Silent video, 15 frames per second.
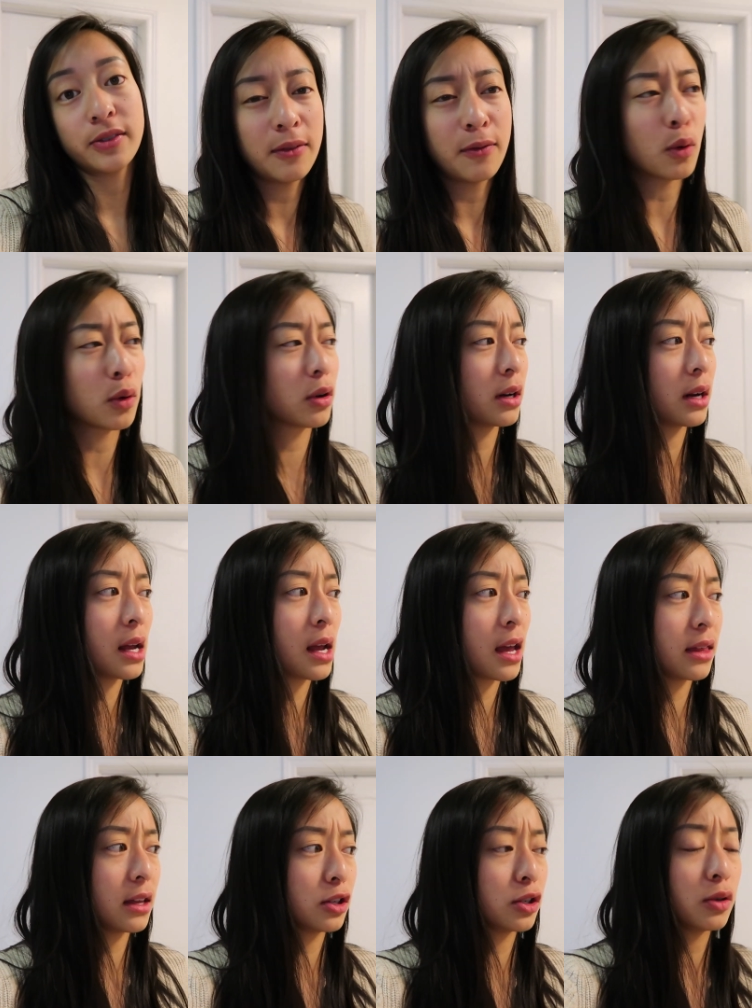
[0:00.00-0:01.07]
I've ordered it I
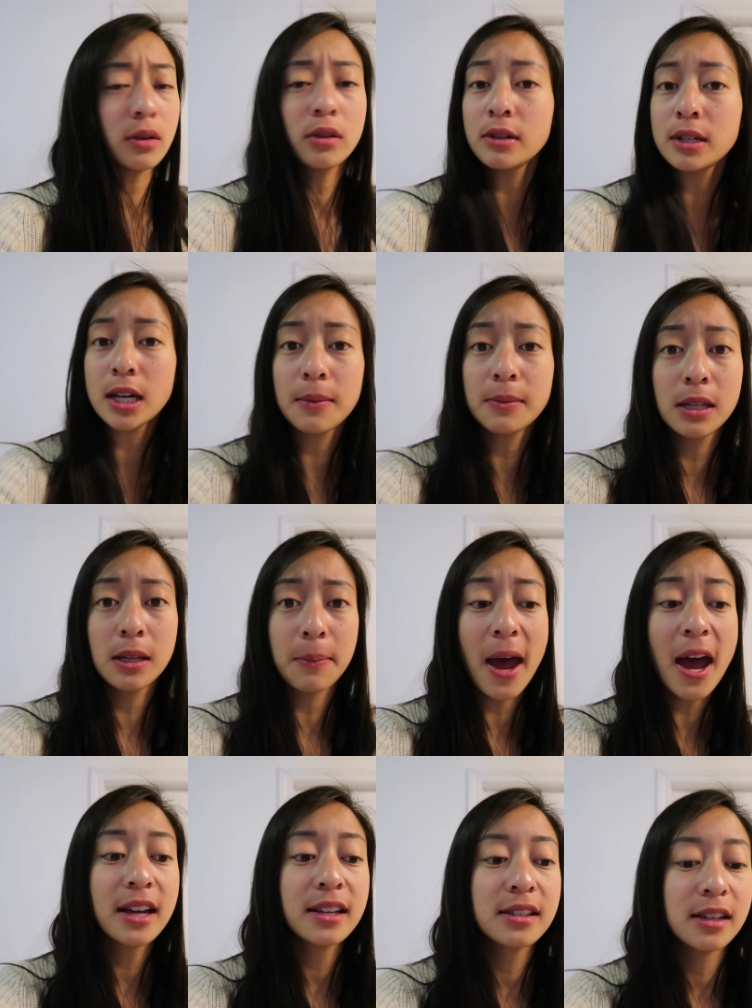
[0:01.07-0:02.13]
think two or three times in the
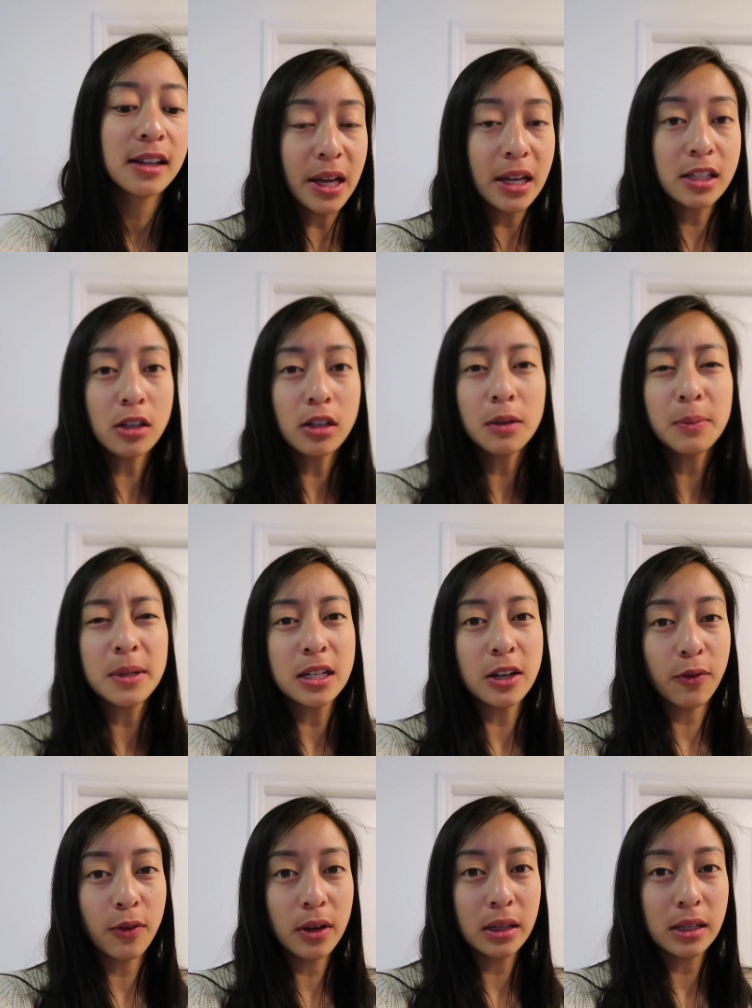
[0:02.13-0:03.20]
past. Things are a little bit
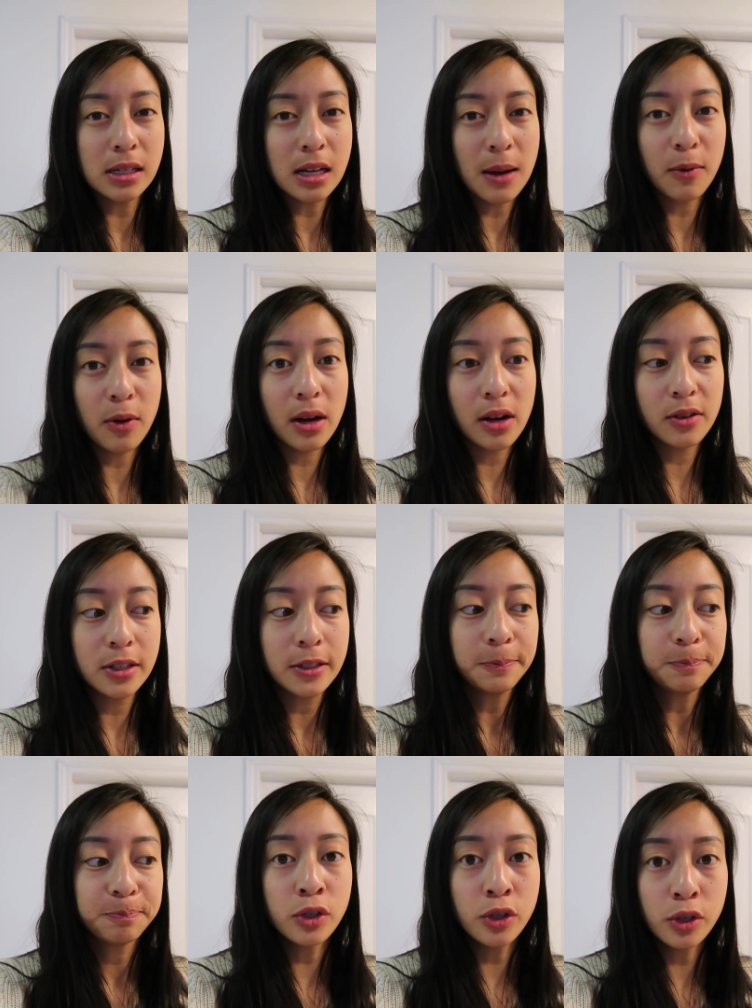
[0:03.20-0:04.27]
different this time around
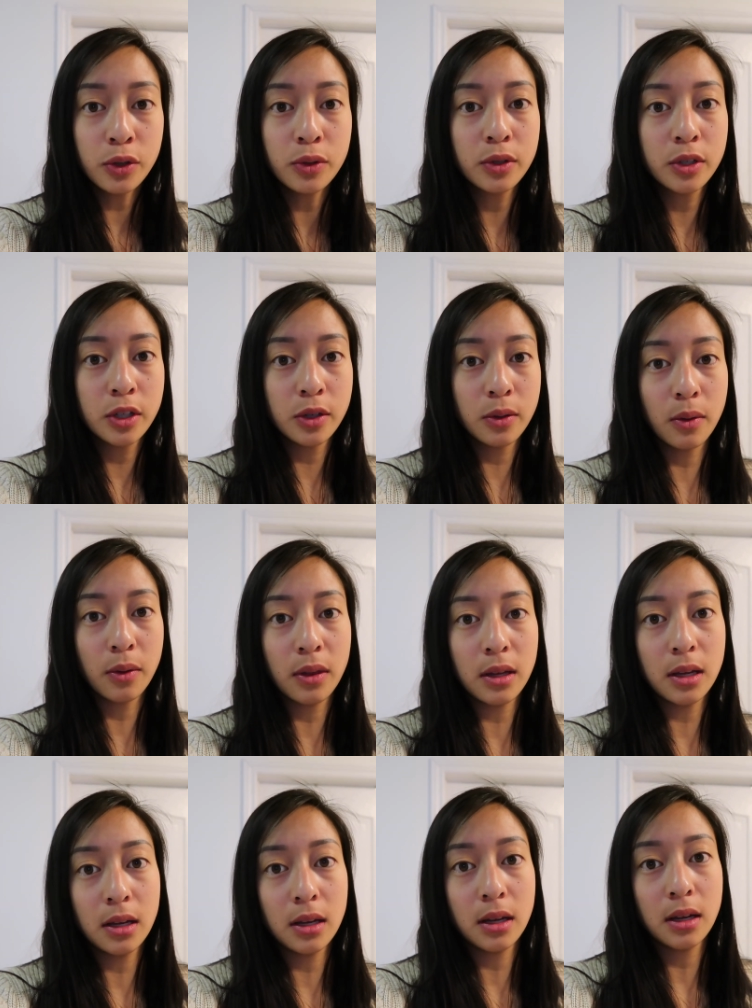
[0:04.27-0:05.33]
due to
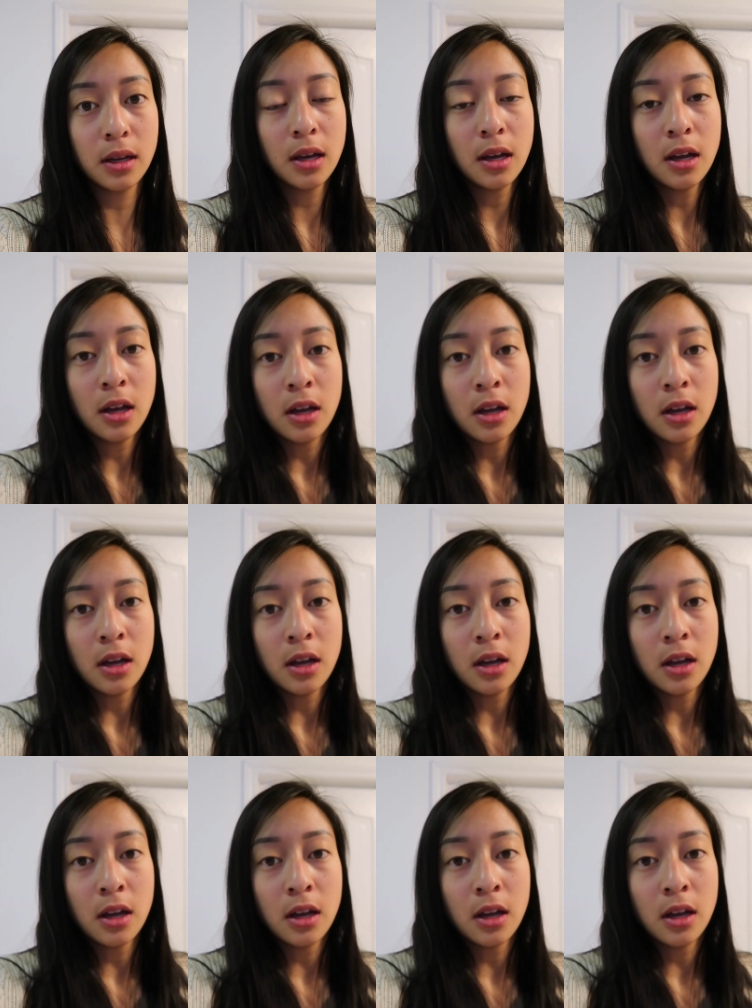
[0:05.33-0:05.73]
the